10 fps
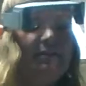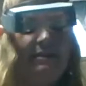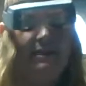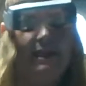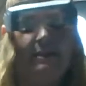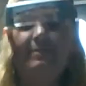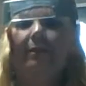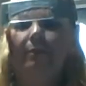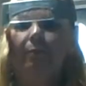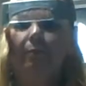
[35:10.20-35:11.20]
of 10 times, I
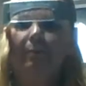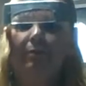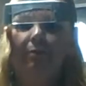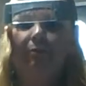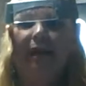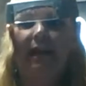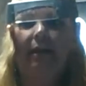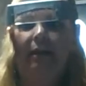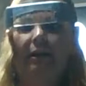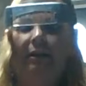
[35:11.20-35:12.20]
don't normally do a flat
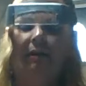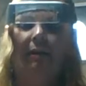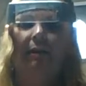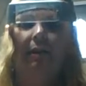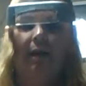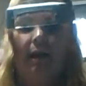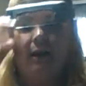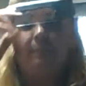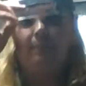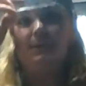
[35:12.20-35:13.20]
collar,
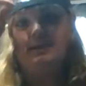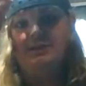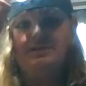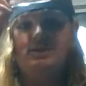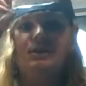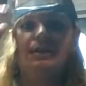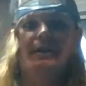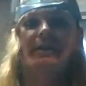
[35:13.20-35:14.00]
but this is